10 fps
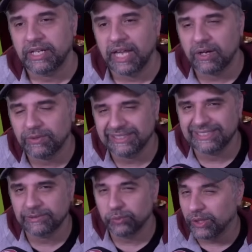Now,
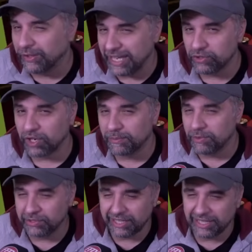will he drop
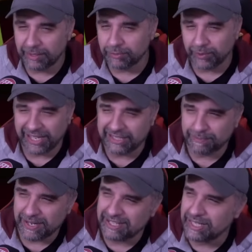Morgan Gibbs-White,
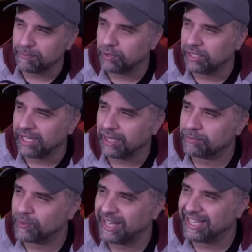especially as Morgan
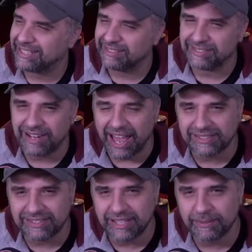Gibbs-White
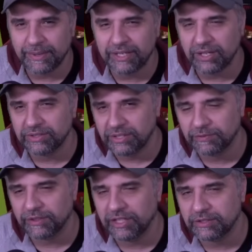understands him and knows his
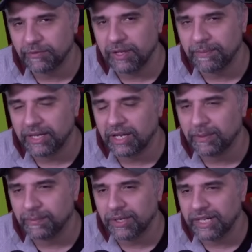philosophy a bit
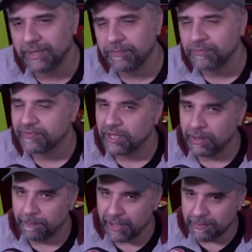like Bolly?
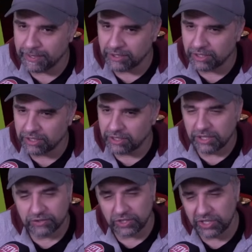Maybe not.
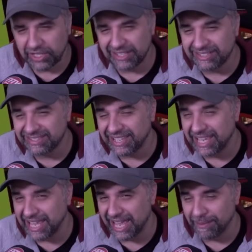So you could
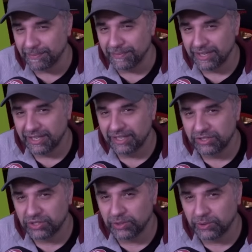see him
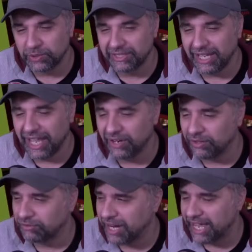shoehorned in on
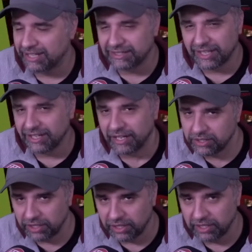the right-hand side, and I
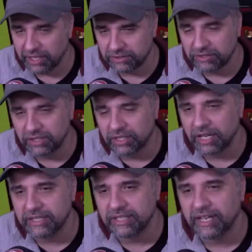don't think that's a good
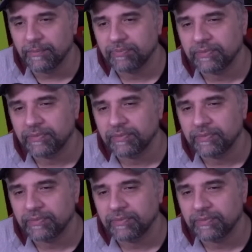idea.